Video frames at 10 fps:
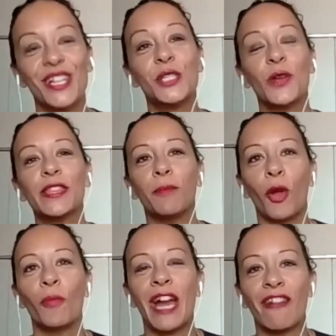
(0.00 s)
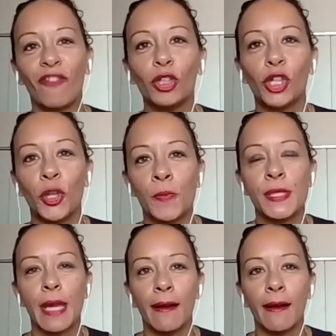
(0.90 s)
So at the moment, our volumes
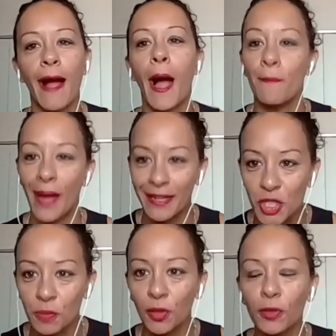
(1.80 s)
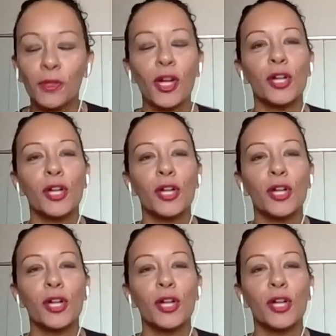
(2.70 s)
are manageable. Okay.